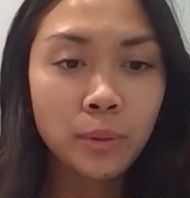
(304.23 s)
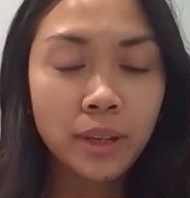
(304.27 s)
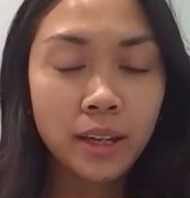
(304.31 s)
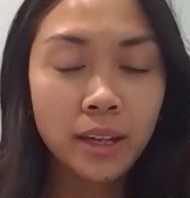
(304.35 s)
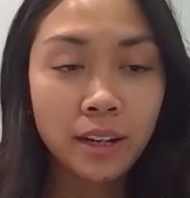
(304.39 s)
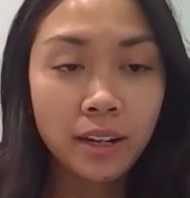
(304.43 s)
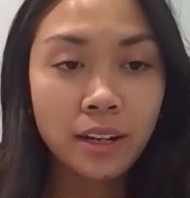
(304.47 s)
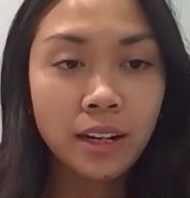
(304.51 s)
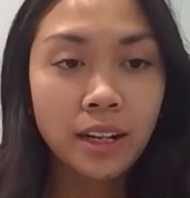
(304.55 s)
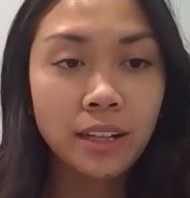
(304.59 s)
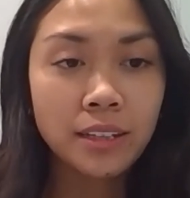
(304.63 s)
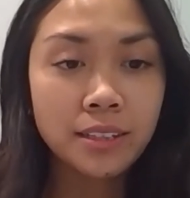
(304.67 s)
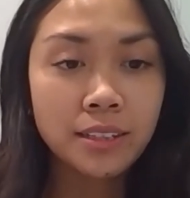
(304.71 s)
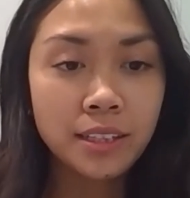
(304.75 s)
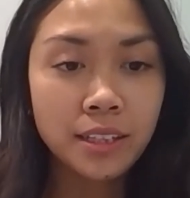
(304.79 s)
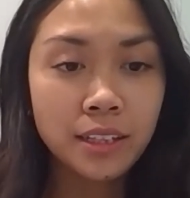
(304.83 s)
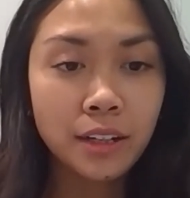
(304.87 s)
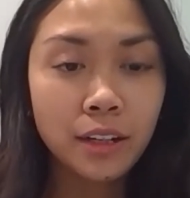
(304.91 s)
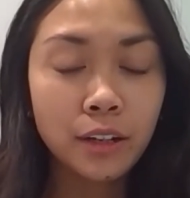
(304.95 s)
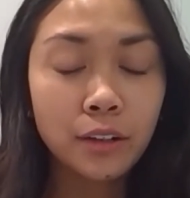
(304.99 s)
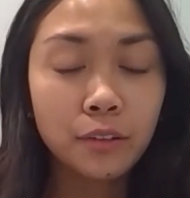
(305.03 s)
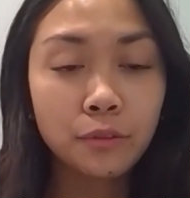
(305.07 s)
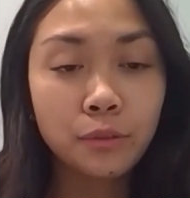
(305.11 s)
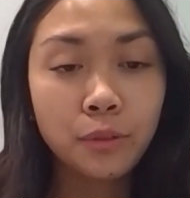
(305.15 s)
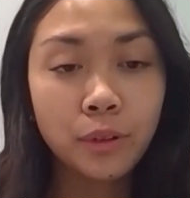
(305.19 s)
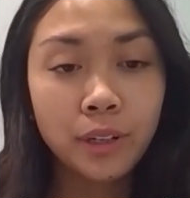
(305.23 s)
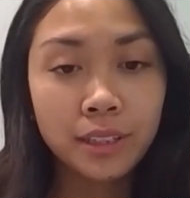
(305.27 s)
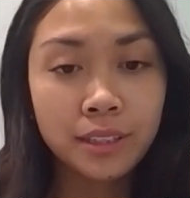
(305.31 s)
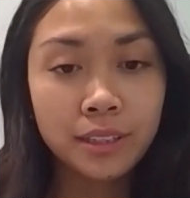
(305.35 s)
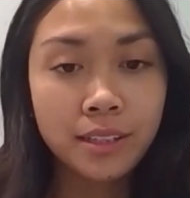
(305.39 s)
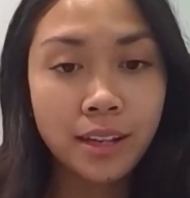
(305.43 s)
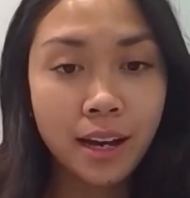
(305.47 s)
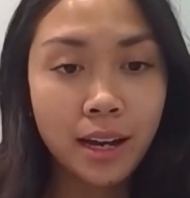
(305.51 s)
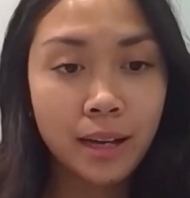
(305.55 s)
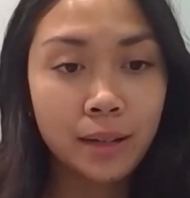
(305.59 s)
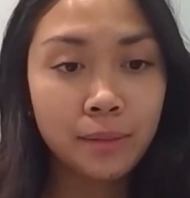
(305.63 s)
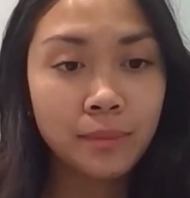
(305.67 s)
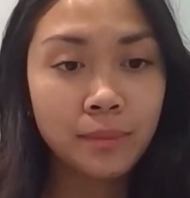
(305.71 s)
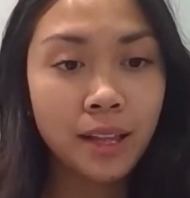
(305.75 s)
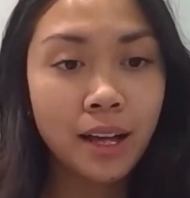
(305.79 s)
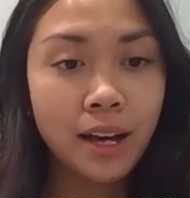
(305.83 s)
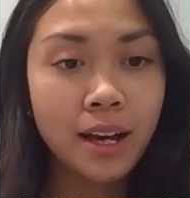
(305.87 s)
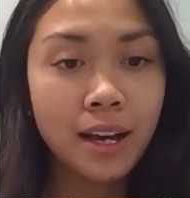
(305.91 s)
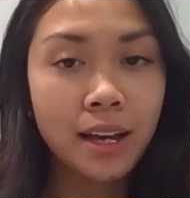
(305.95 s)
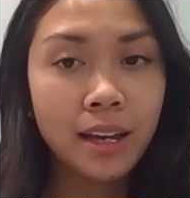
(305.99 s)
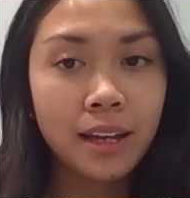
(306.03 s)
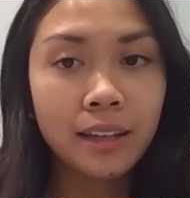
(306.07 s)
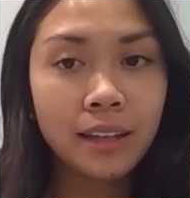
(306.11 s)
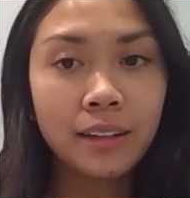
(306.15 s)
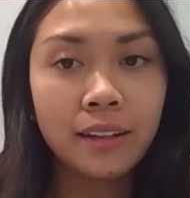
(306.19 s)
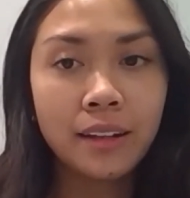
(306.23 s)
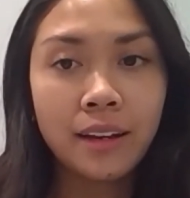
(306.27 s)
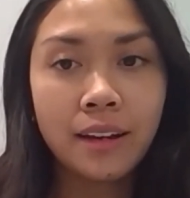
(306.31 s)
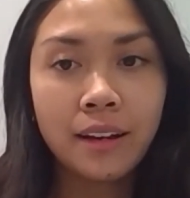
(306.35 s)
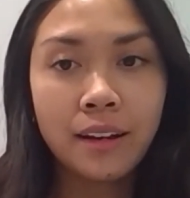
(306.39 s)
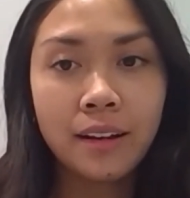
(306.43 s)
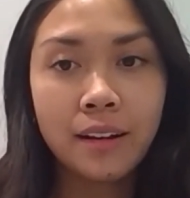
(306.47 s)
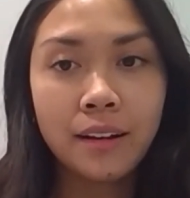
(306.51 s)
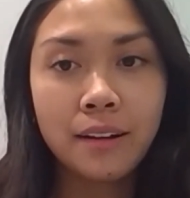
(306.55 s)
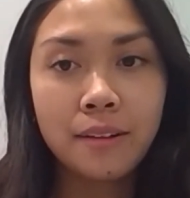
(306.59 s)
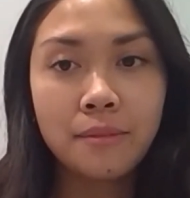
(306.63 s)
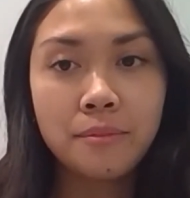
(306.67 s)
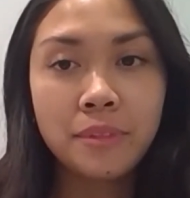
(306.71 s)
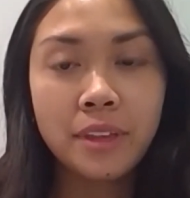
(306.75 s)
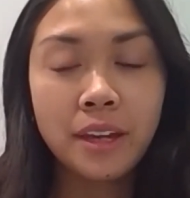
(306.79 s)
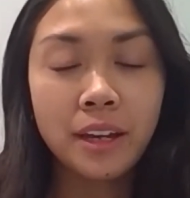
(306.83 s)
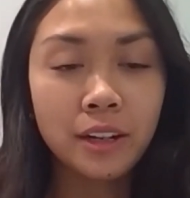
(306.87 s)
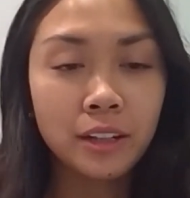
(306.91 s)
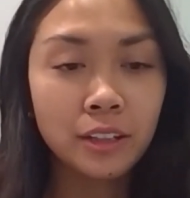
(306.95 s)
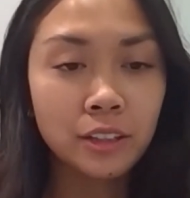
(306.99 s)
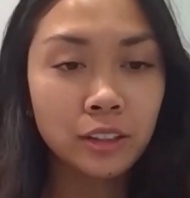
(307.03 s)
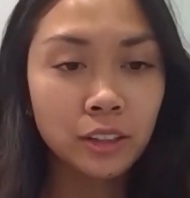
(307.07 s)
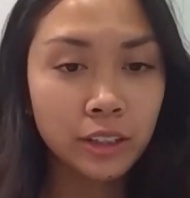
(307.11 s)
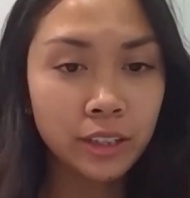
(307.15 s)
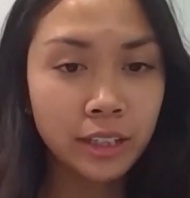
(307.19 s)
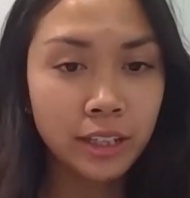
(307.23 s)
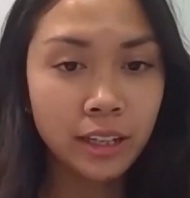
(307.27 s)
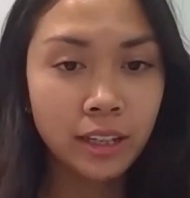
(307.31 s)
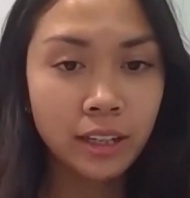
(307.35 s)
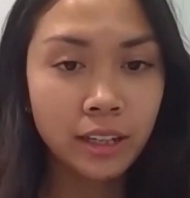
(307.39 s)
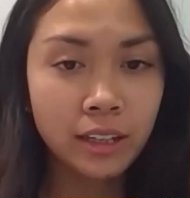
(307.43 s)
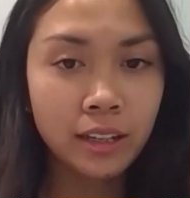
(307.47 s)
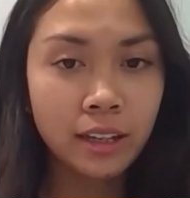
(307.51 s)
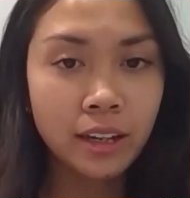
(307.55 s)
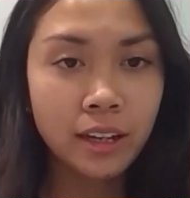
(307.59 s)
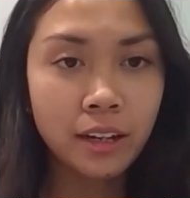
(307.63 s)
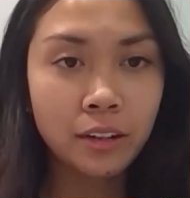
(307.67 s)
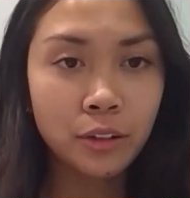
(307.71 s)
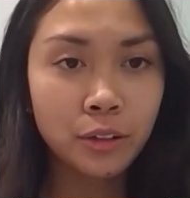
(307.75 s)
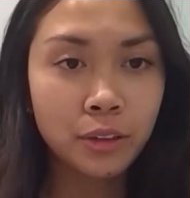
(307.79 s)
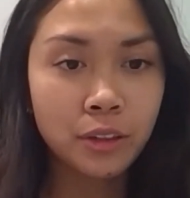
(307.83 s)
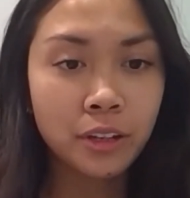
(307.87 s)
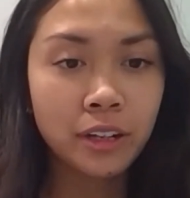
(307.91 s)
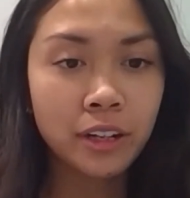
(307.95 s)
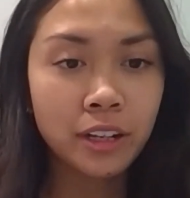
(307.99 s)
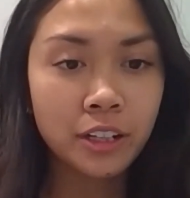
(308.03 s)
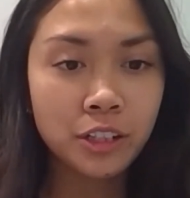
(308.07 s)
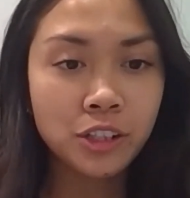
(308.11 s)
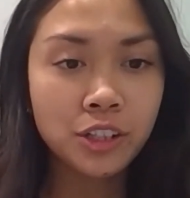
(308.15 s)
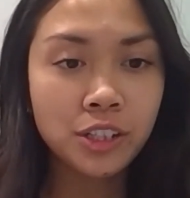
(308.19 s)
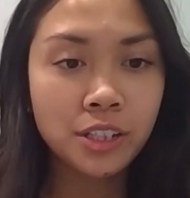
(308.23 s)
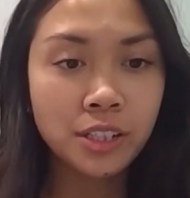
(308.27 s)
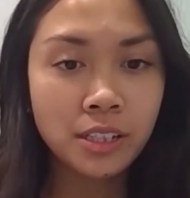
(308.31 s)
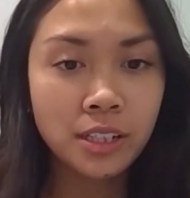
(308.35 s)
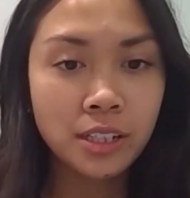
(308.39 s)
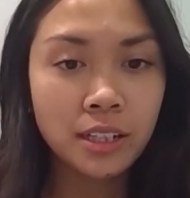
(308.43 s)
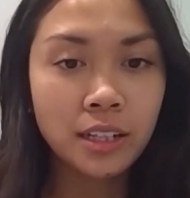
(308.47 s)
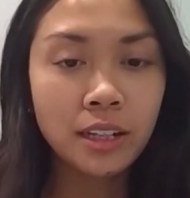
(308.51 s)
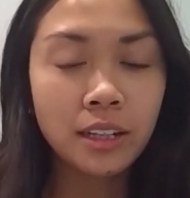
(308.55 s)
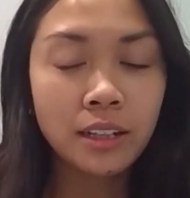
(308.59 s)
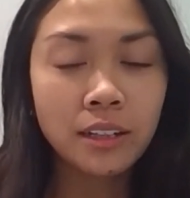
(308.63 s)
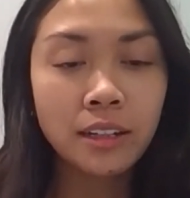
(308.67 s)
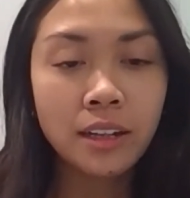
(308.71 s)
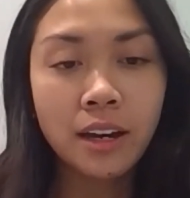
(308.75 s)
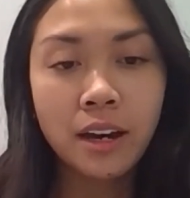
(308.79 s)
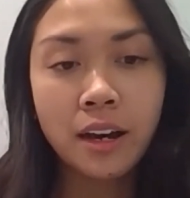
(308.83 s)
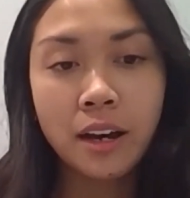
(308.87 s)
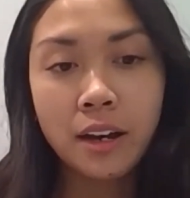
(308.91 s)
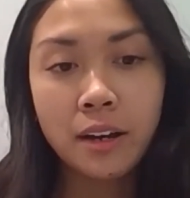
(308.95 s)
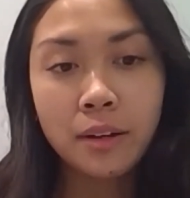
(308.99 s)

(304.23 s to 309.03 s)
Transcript: We get an idea of what timeline they are looking or they're interested in.